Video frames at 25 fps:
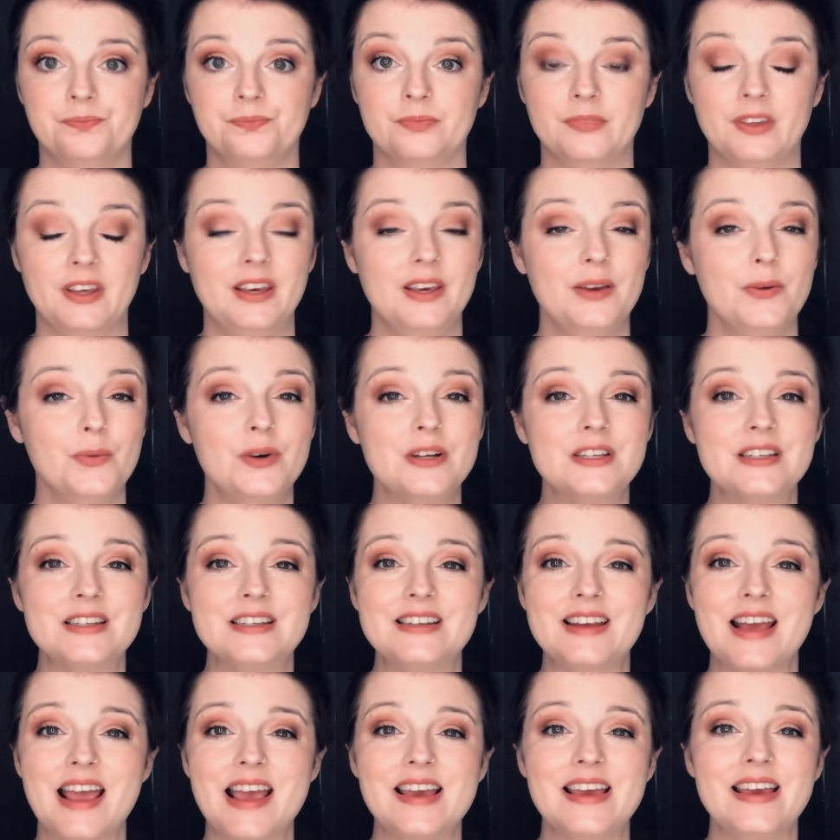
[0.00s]
He wasn't
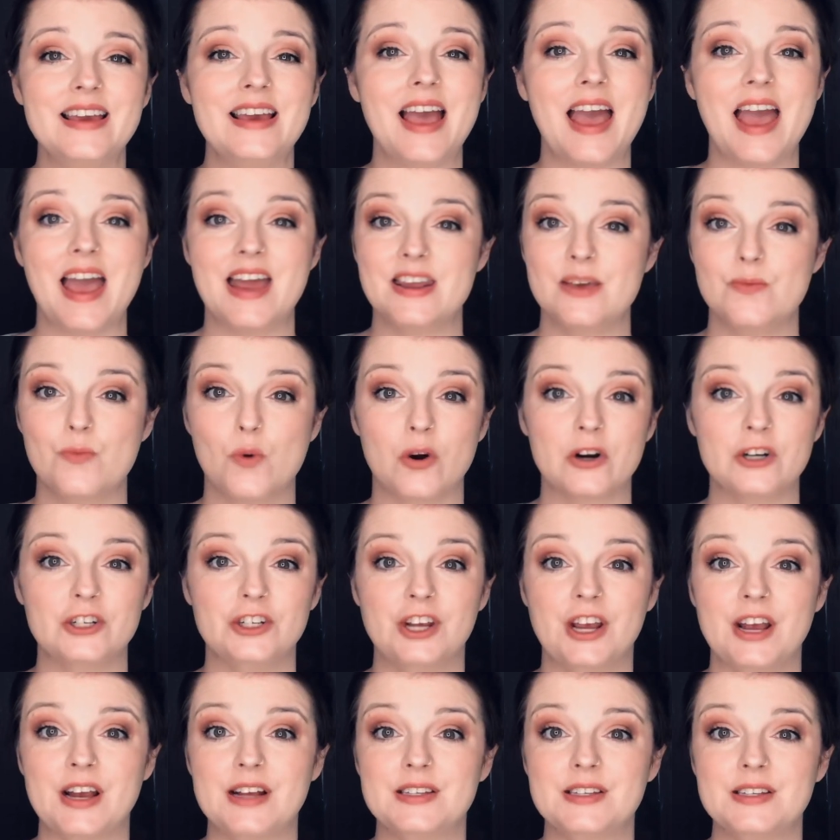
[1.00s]
taking any more
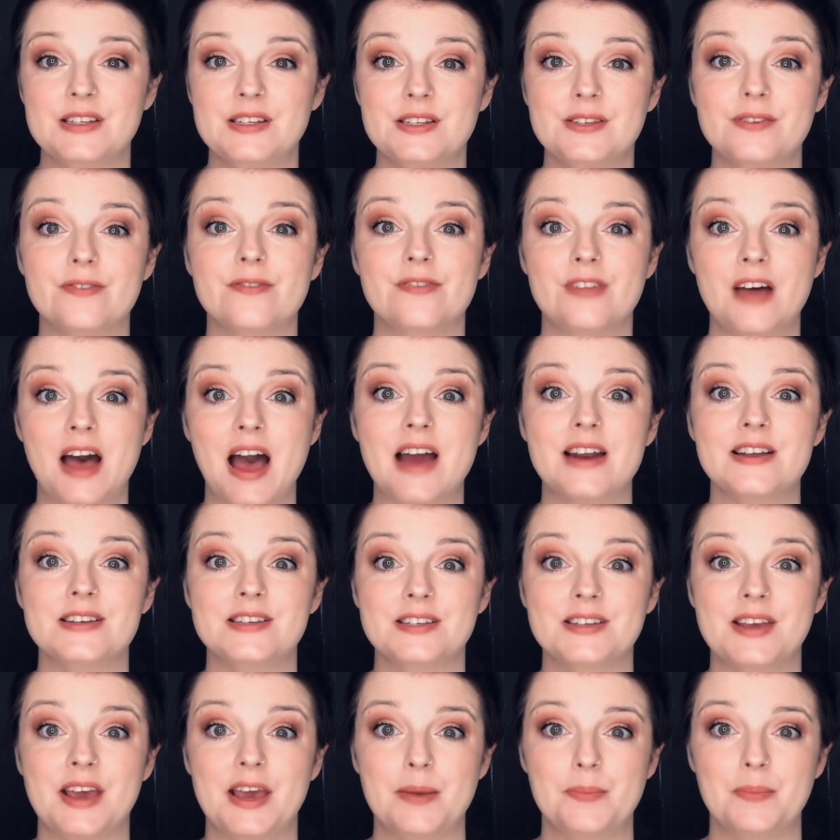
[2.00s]
chances of Thad
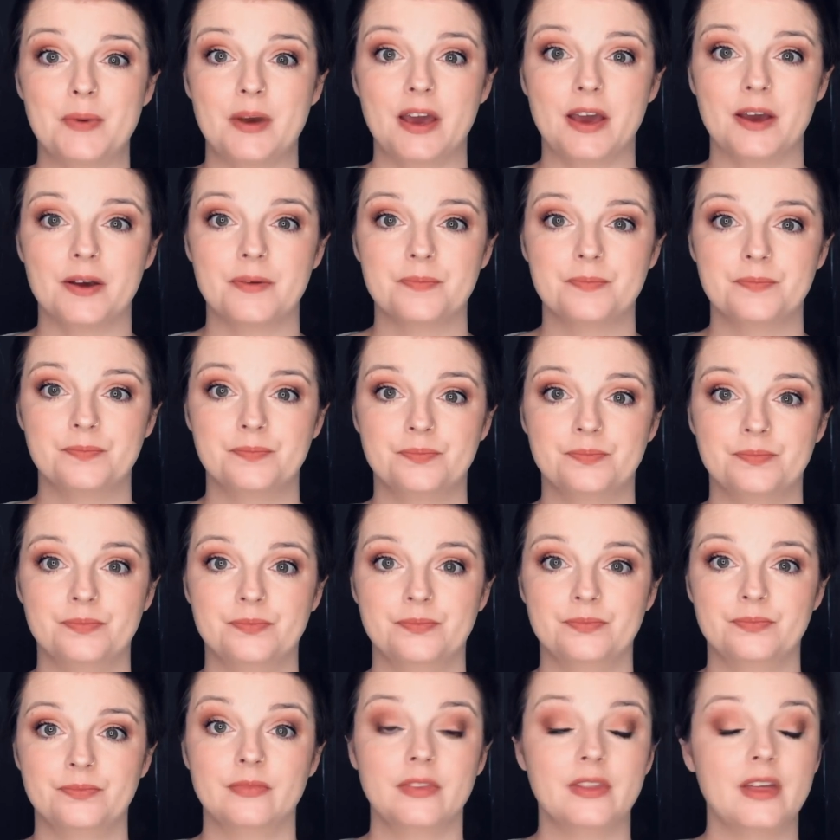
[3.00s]
escaping.
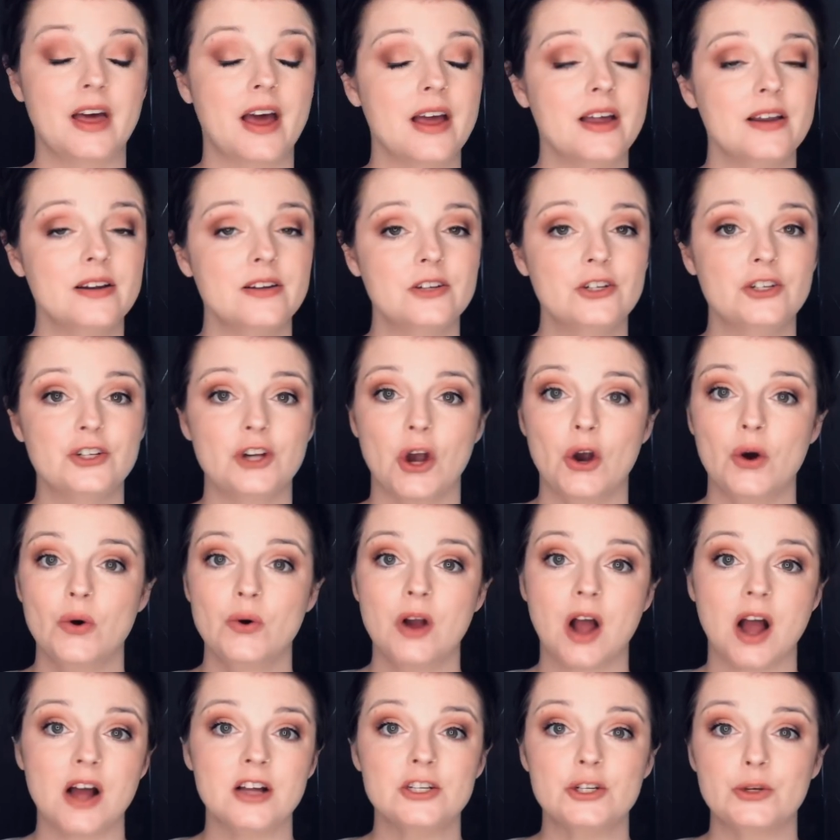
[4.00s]
Then Joe
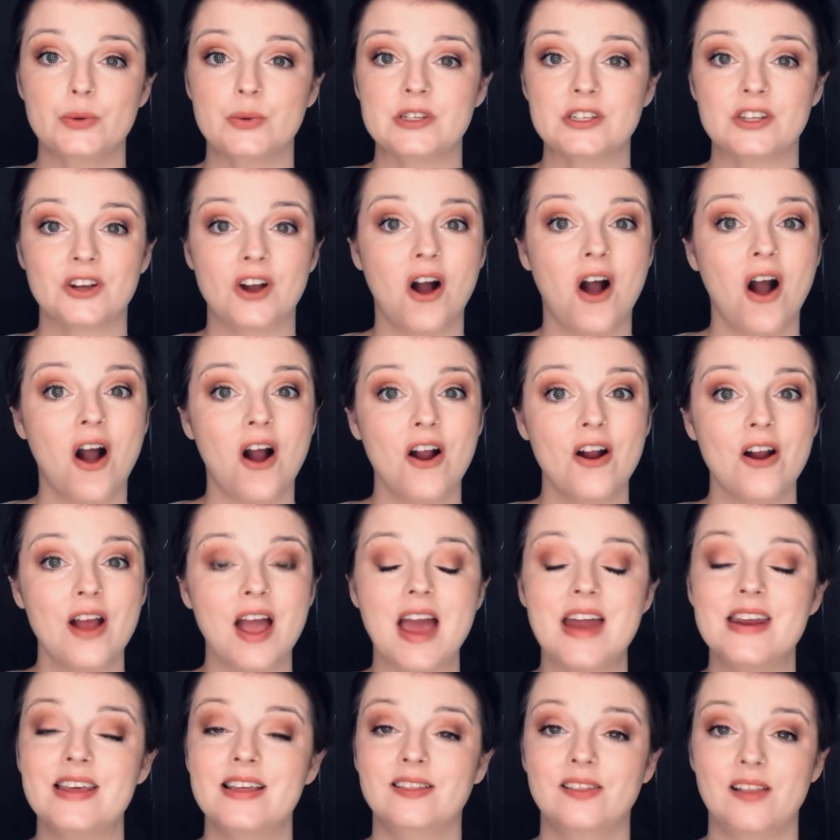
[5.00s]
got into his car
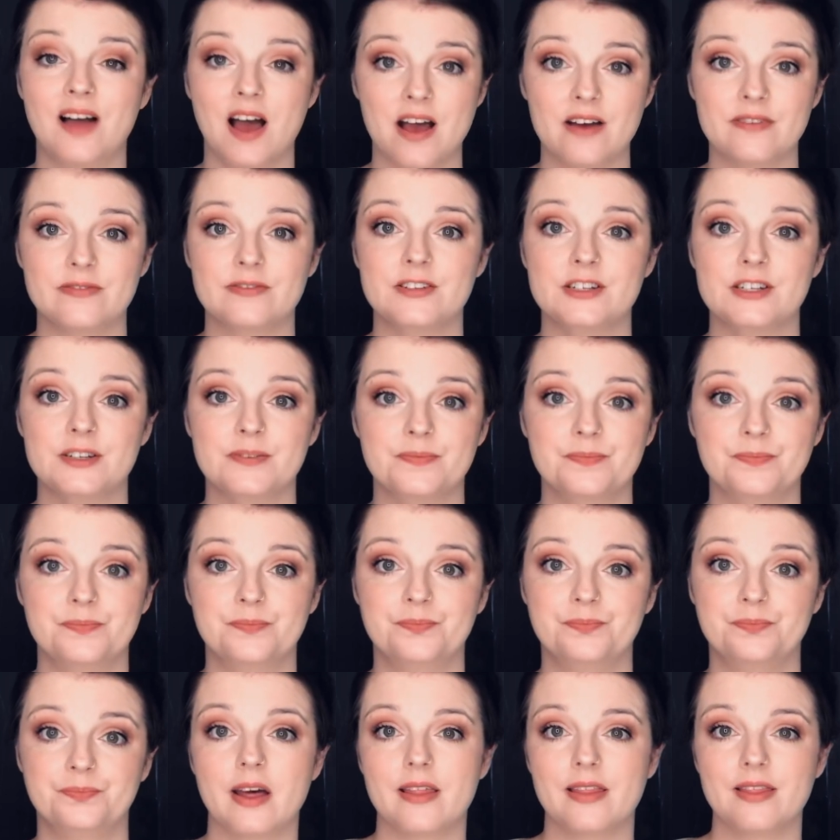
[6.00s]
and he left.
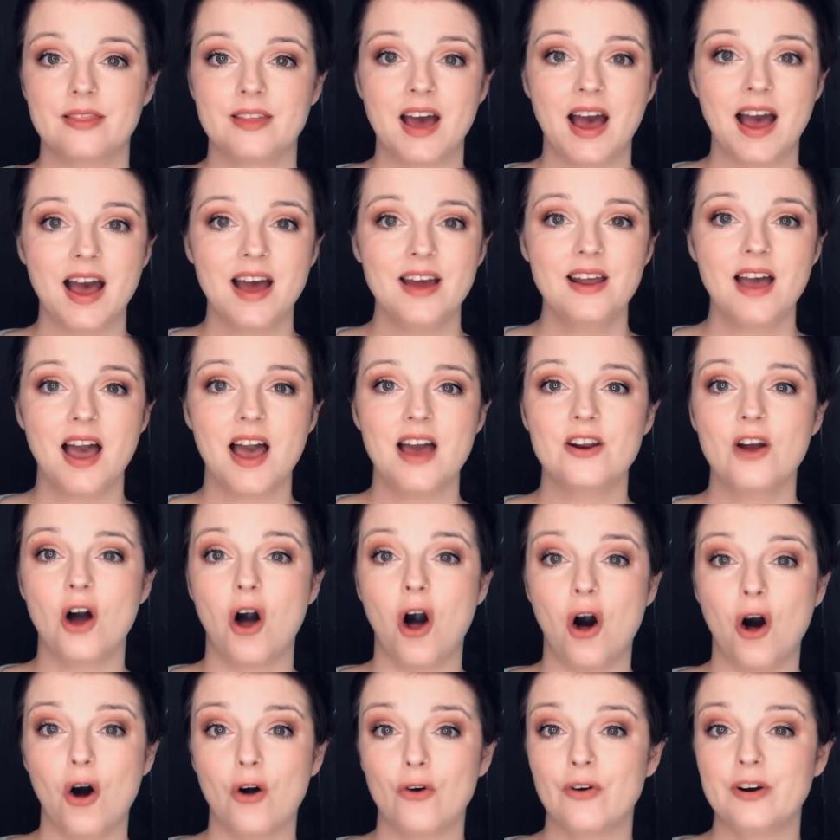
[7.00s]
Thad had
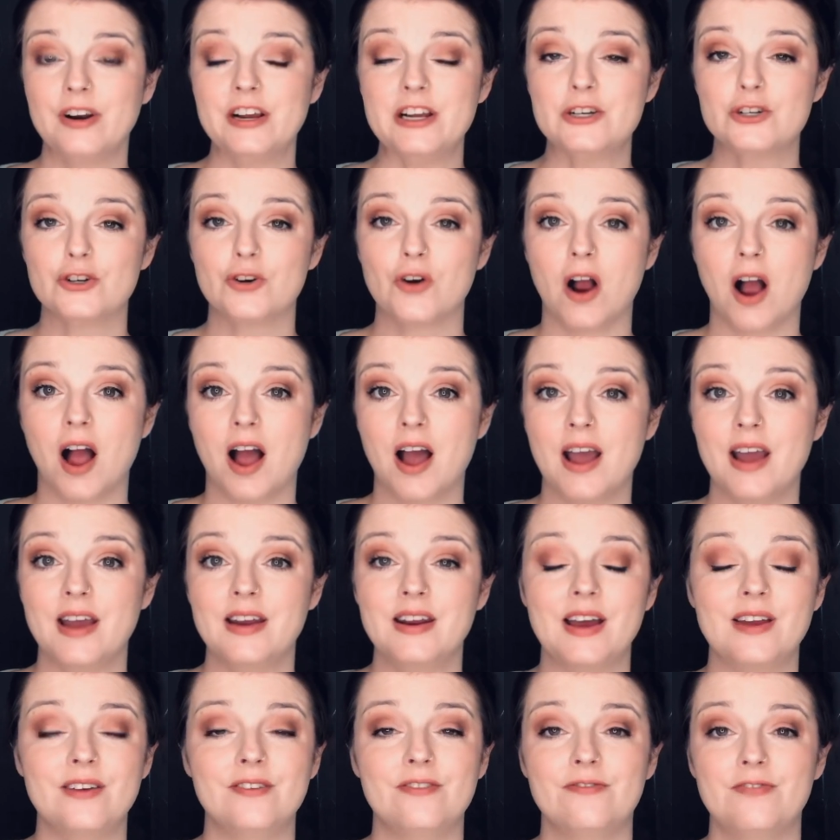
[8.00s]
already tried
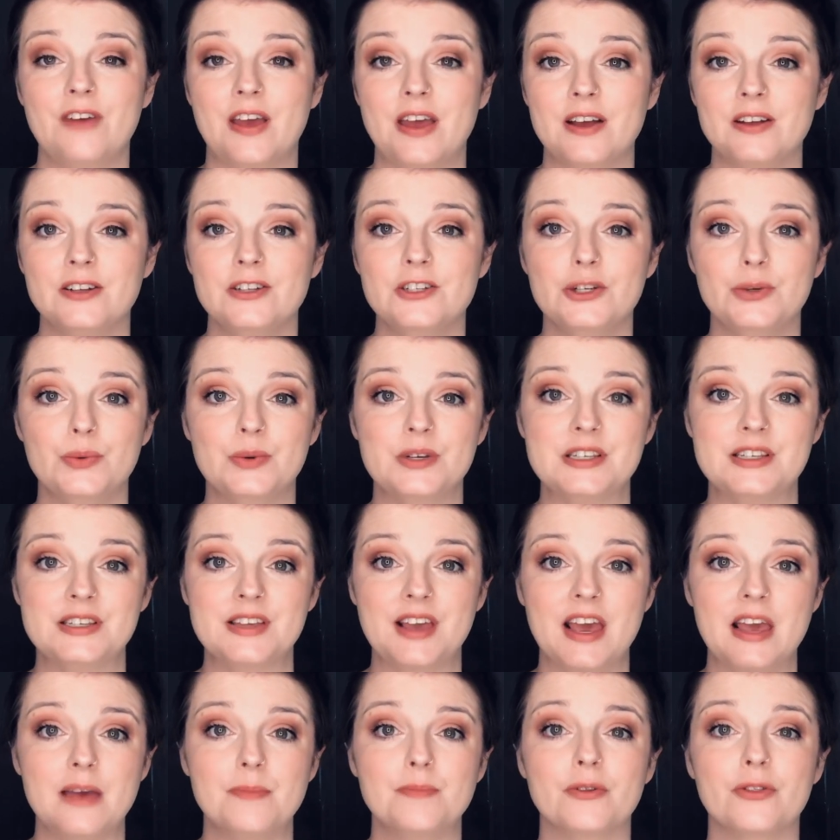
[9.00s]
and failed to
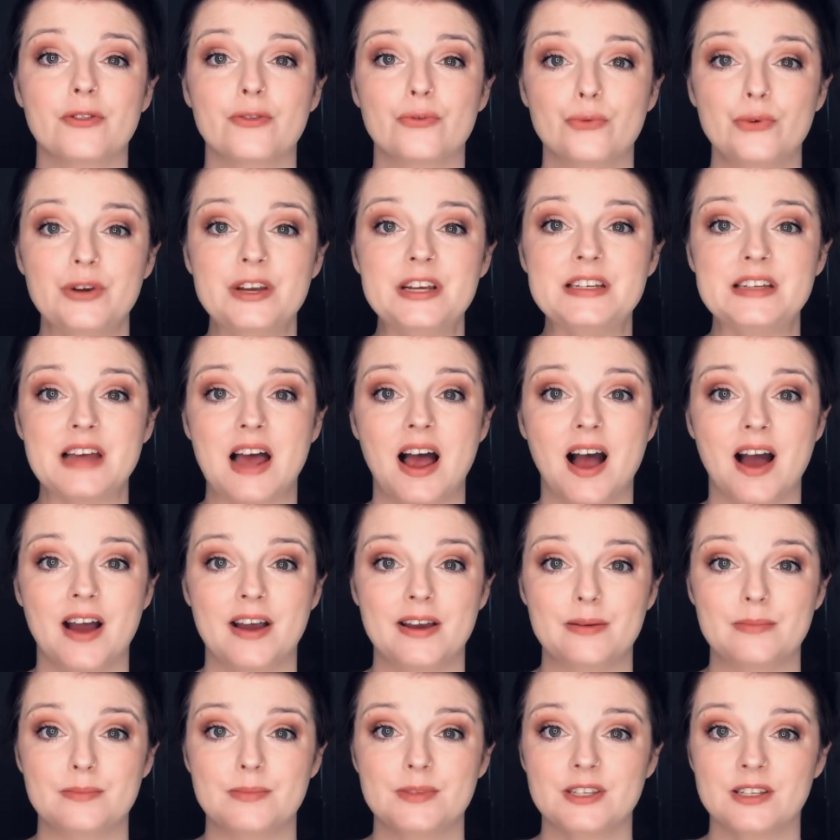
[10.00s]
escape three
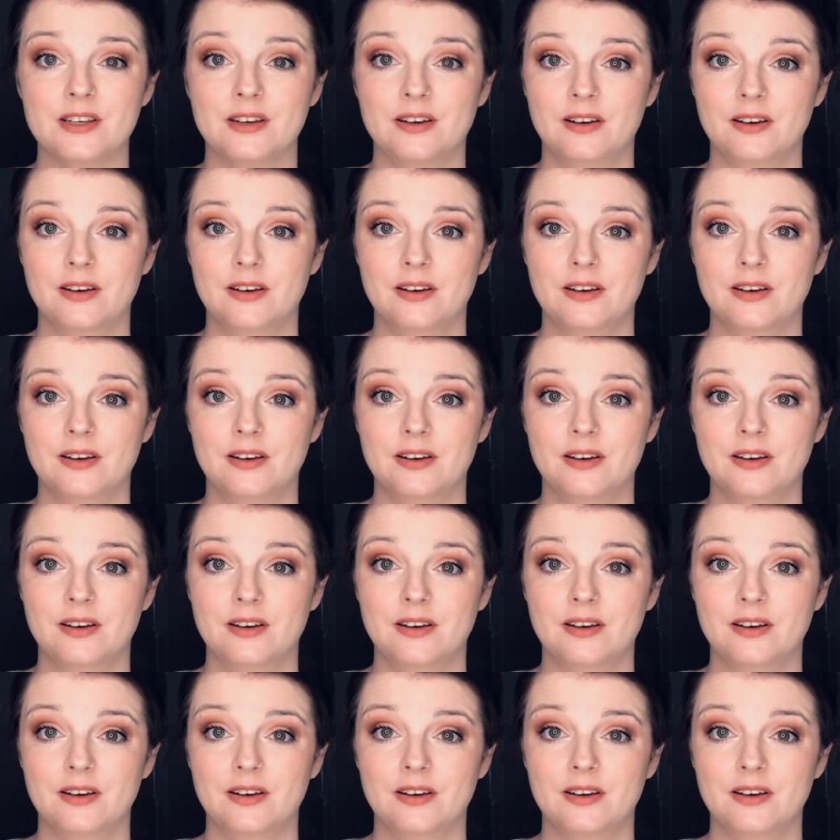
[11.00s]
times.